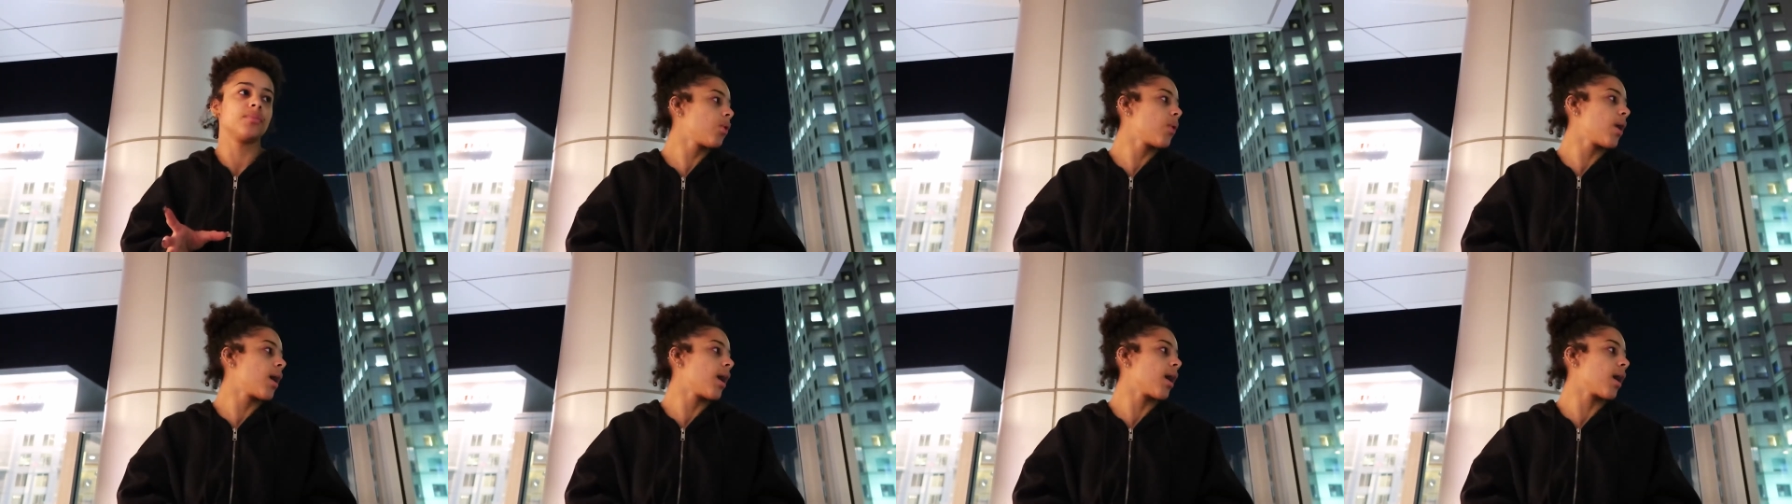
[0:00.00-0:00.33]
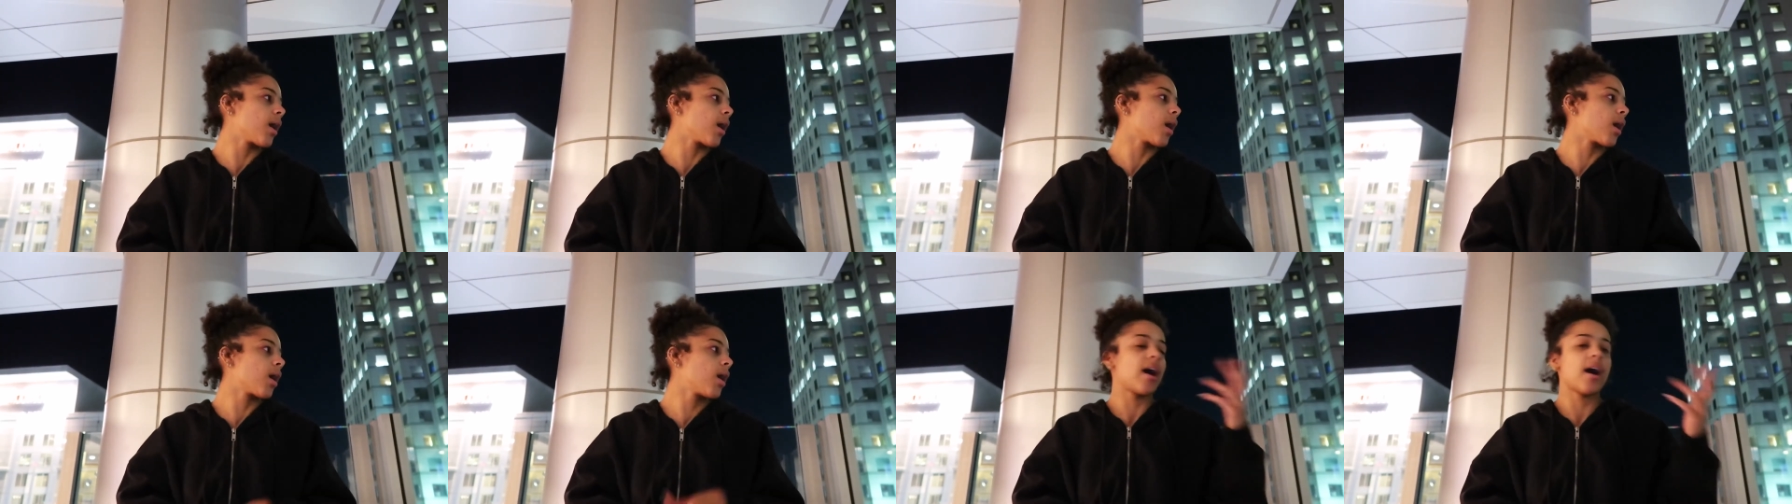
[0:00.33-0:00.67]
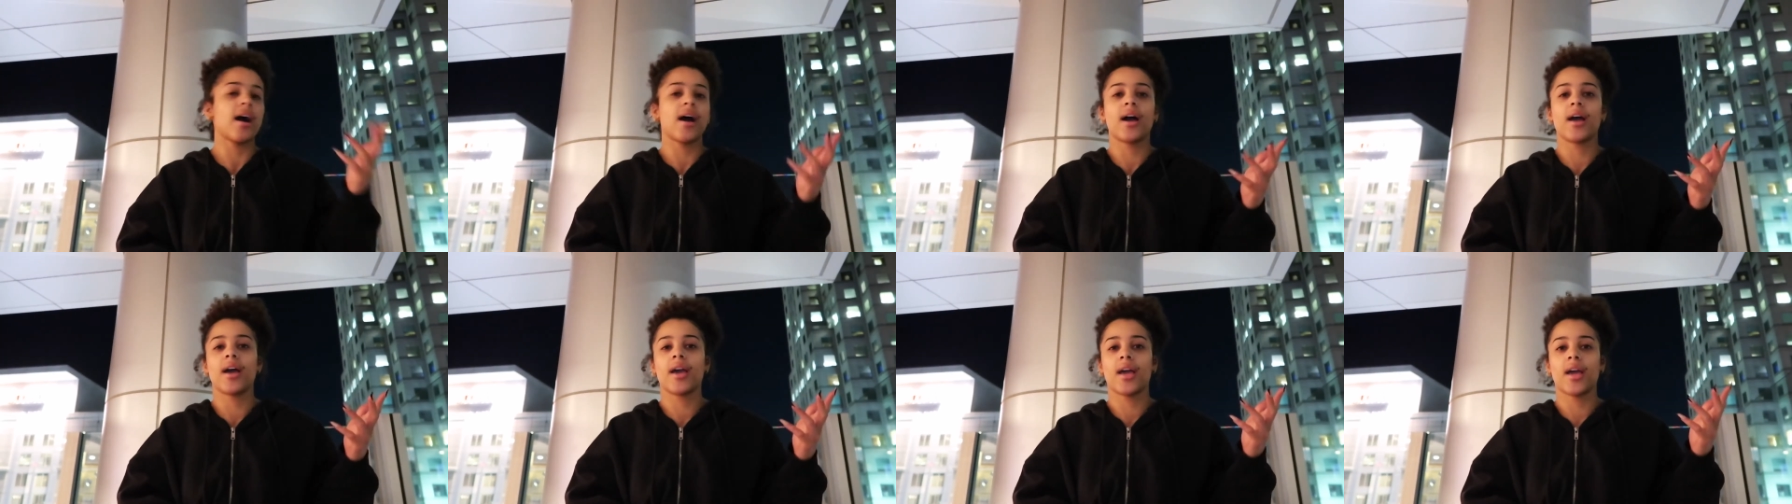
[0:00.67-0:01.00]
where
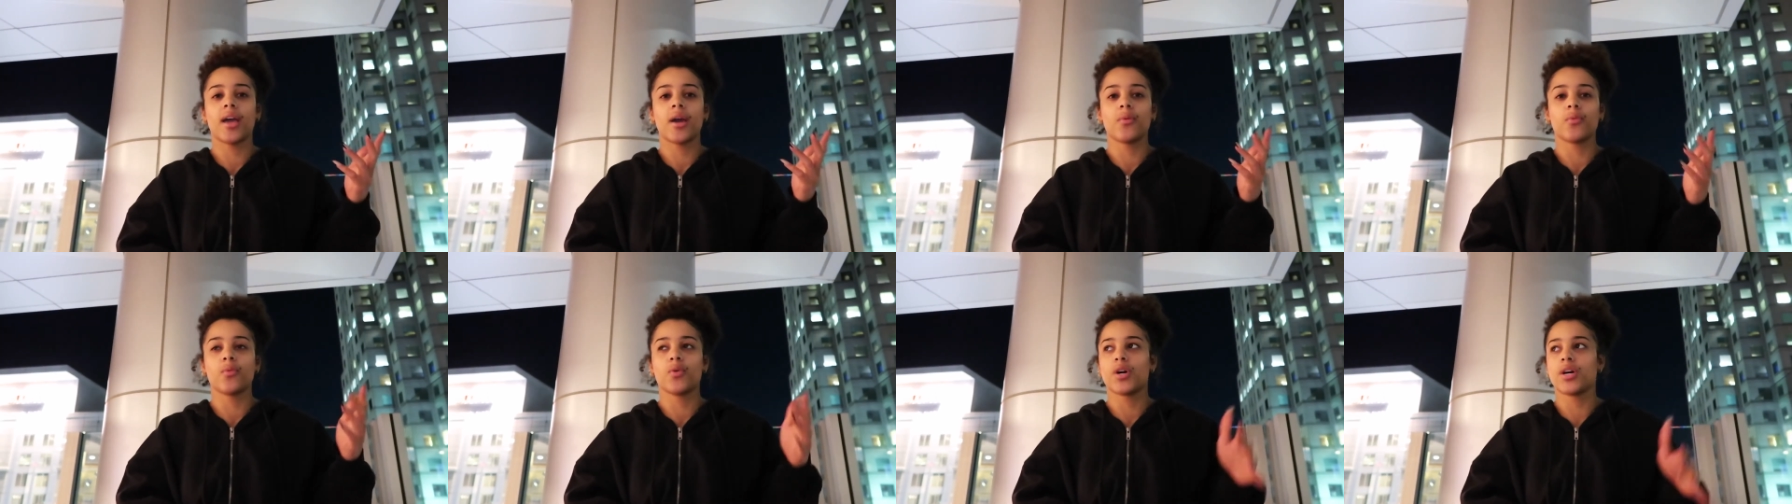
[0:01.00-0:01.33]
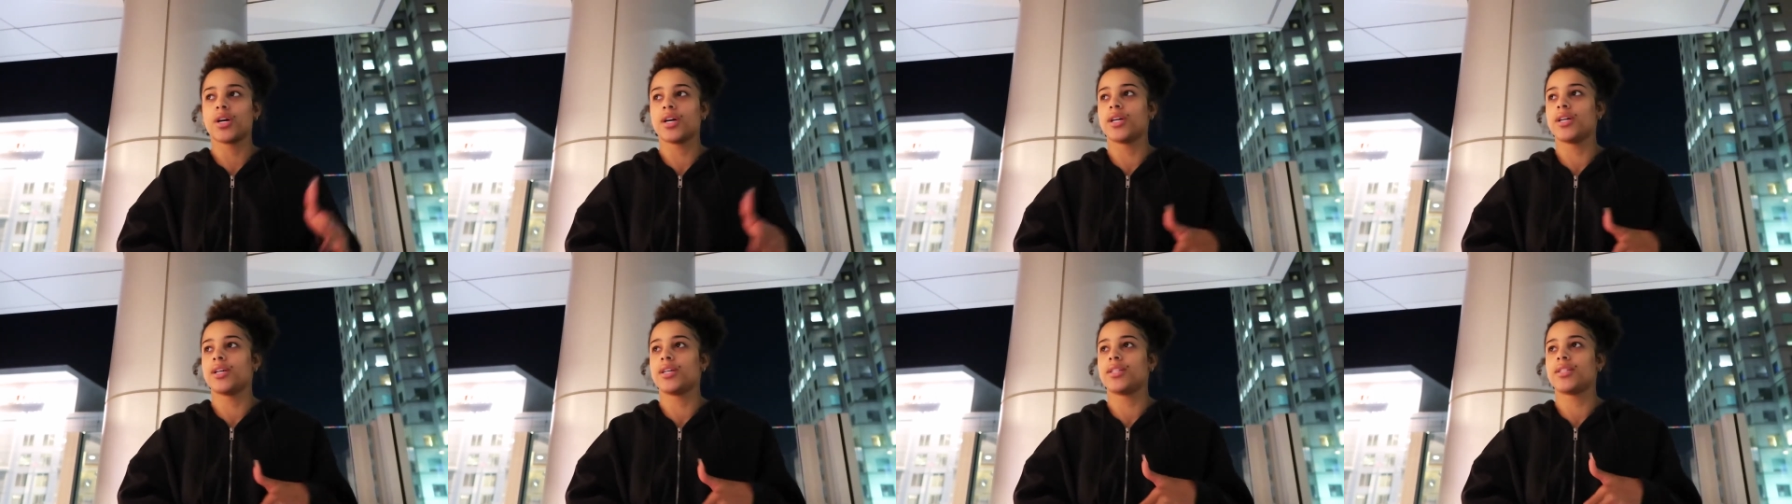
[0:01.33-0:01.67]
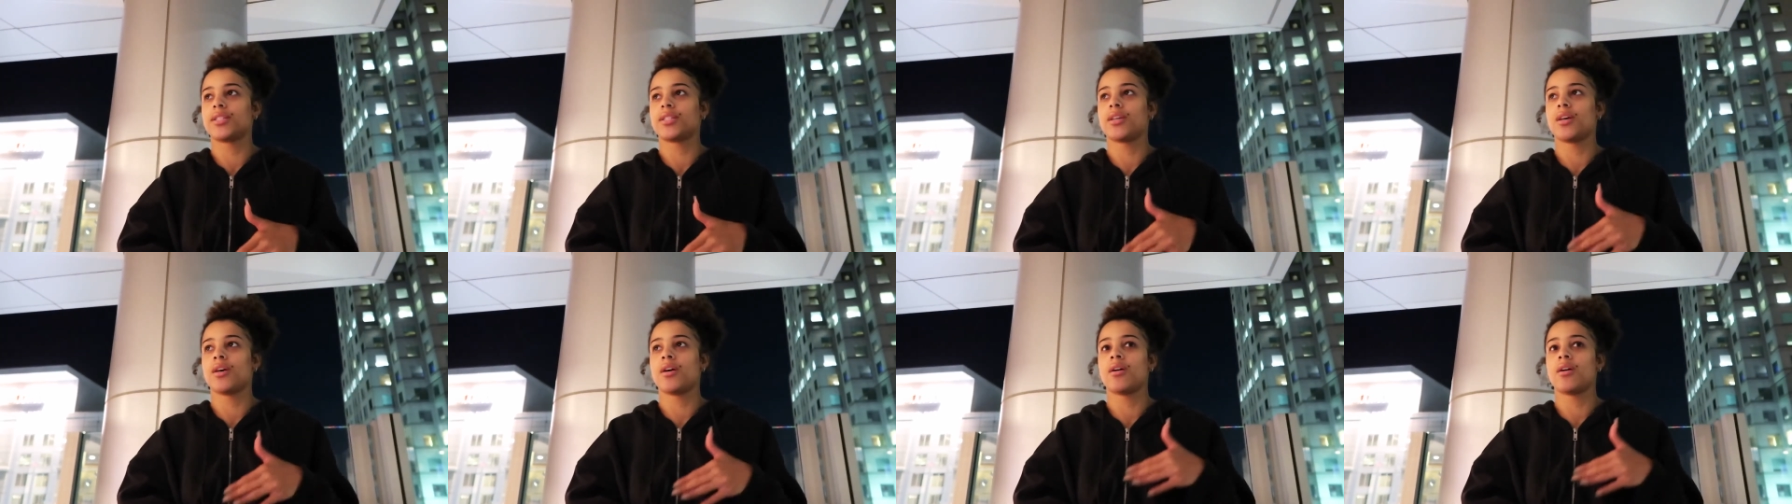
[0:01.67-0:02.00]
I was